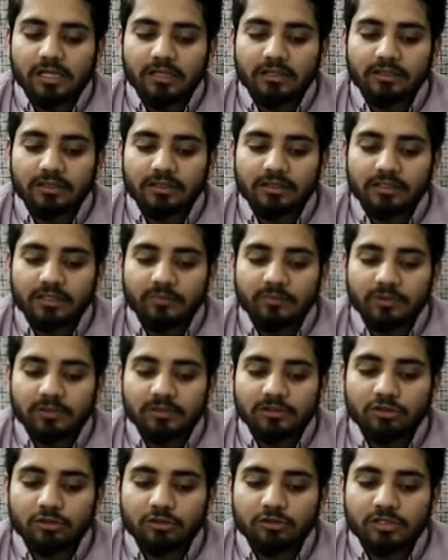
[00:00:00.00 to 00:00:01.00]
the table
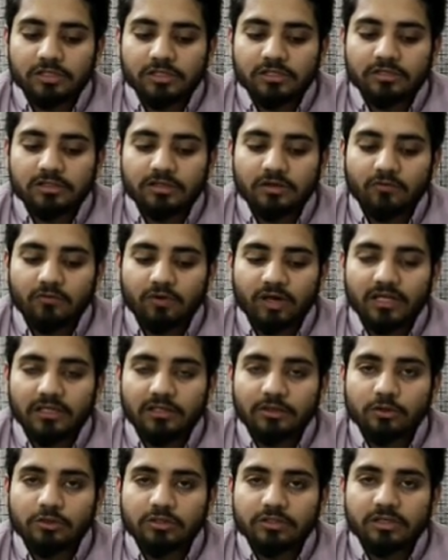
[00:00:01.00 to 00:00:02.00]
shows us the
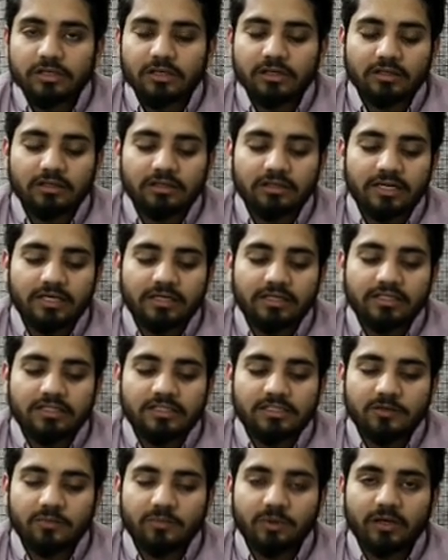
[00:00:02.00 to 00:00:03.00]
values that is
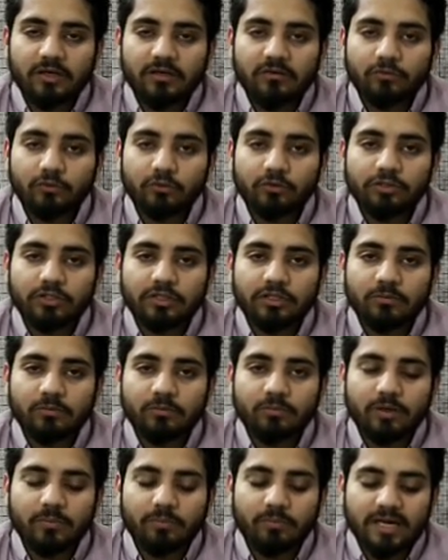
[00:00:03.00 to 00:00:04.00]
typical for the
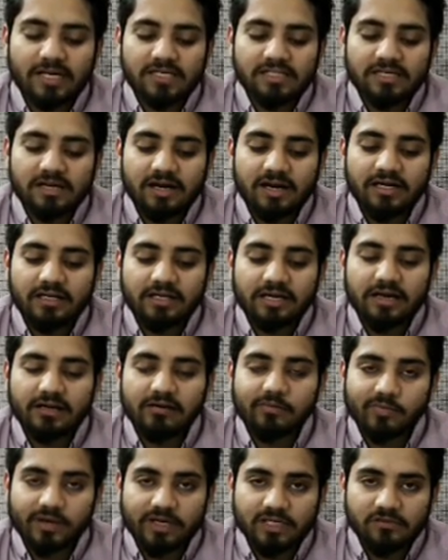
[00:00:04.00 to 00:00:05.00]
bench height
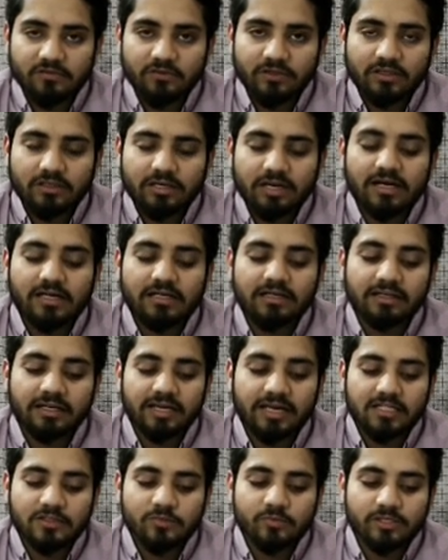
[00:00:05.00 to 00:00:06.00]
and bench width and
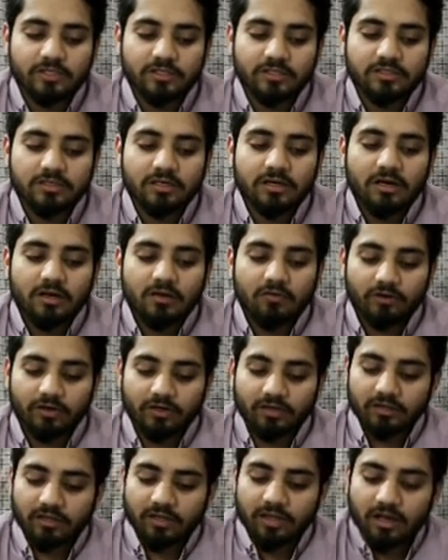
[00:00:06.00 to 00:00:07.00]
catch bench width.